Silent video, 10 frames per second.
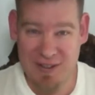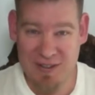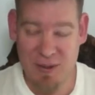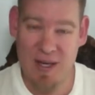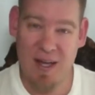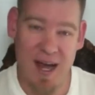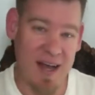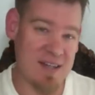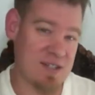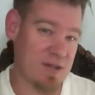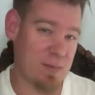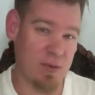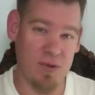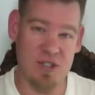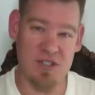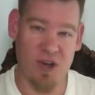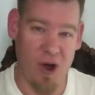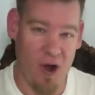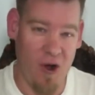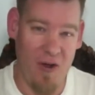Creating highest good approaches to
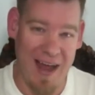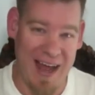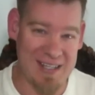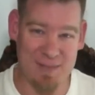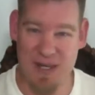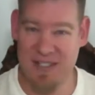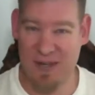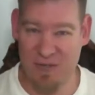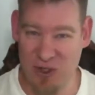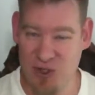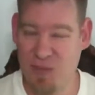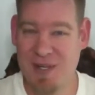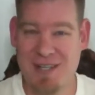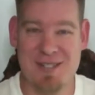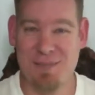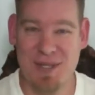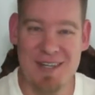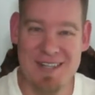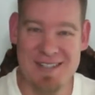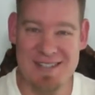all aspects of the human
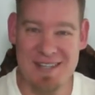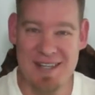experience